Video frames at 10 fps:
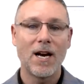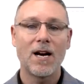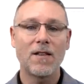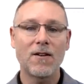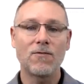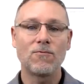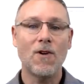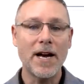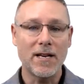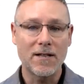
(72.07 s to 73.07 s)
and then it
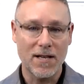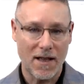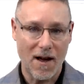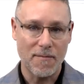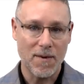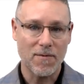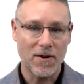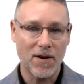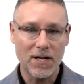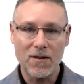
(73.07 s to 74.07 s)
writes to that memory,
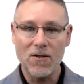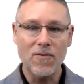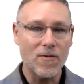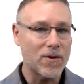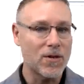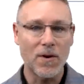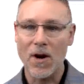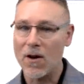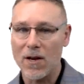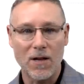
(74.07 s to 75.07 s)
right? This is what we're doing all day.